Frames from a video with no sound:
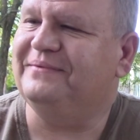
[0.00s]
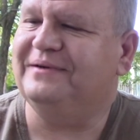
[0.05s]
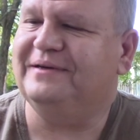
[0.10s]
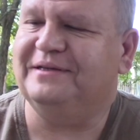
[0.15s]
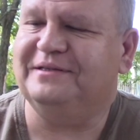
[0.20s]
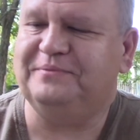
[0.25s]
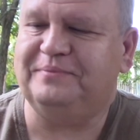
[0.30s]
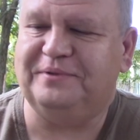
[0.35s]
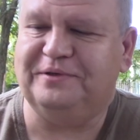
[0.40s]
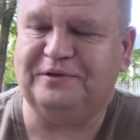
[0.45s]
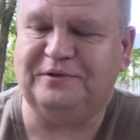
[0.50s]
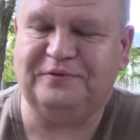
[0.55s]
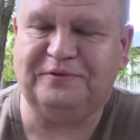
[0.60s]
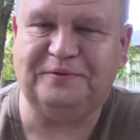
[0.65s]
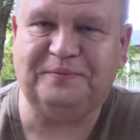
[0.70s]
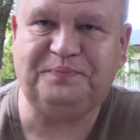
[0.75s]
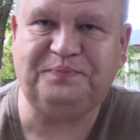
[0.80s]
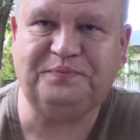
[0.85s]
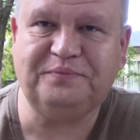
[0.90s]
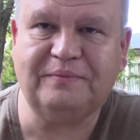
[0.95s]
but it's beautiful.
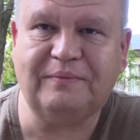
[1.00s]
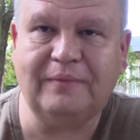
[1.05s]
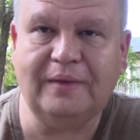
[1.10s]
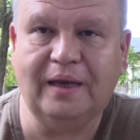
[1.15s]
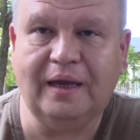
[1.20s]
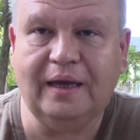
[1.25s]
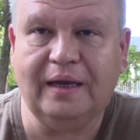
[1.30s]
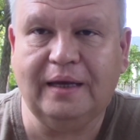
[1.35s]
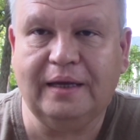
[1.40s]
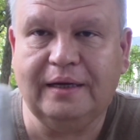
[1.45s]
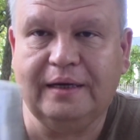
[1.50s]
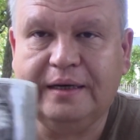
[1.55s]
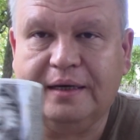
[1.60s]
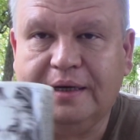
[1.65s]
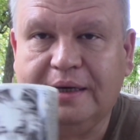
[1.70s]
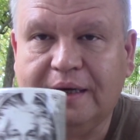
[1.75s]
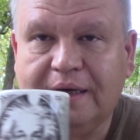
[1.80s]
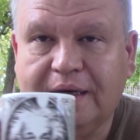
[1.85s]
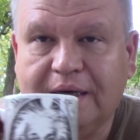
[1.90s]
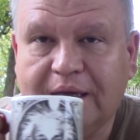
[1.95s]
And
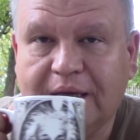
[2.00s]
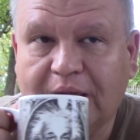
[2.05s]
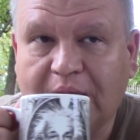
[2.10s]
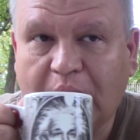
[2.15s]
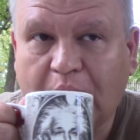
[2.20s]
uh,